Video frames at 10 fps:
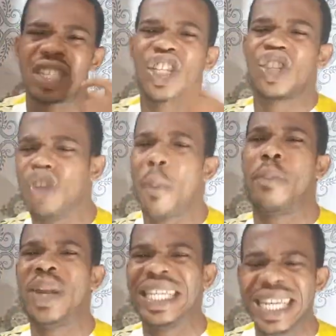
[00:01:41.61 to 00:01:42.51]
is
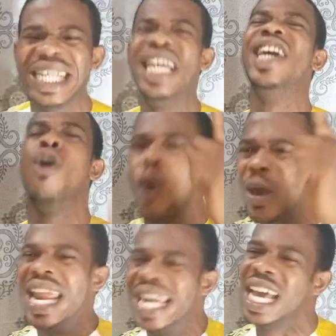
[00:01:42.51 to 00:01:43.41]
not preaching a
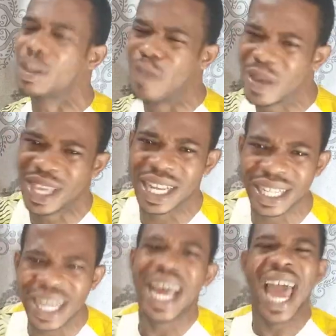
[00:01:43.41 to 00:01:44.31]
holiness
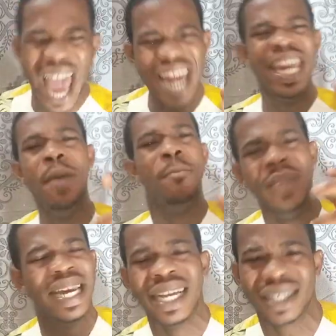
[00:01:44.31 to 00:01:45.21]
message, any
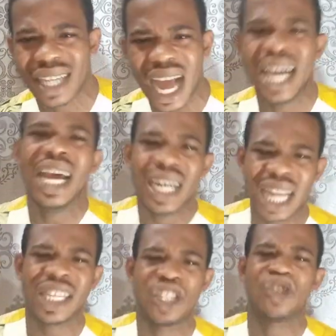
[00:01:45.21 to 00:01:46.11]
minister
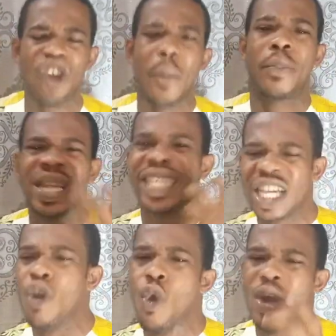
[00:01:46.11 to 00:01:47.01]
that is not
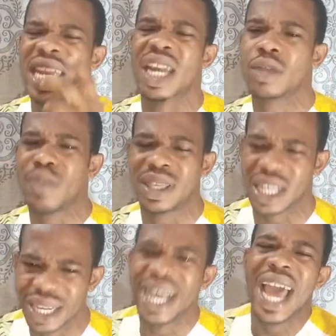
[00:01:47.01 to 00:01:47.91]
preaching a holiness
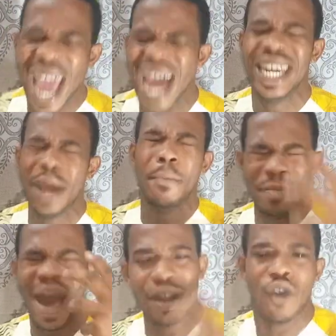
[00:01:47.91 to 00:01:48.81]
message, any
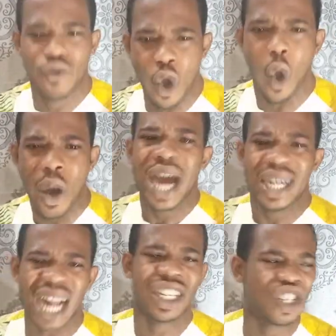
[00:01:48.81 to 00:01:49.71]
man of God
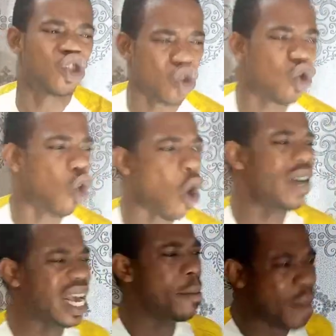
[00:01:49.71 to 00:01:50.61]
that is
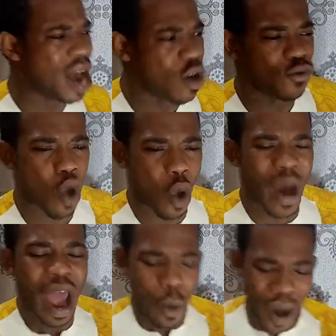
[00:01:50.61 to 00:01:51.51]
so-called a man of God,
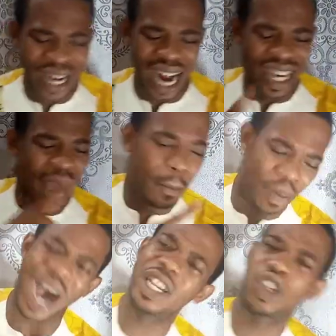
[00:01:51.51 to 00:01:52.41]
whether they are
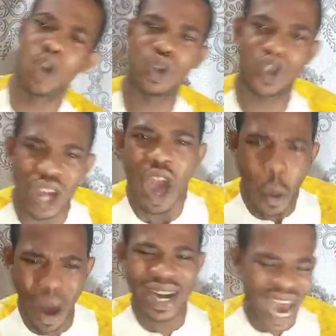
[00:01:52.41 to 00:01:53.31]
pastors,
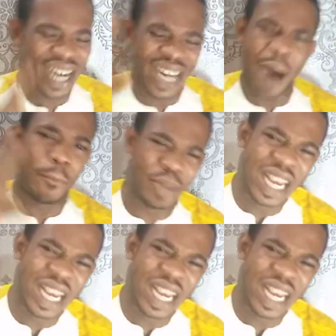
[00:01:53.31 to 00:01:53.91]
whether they are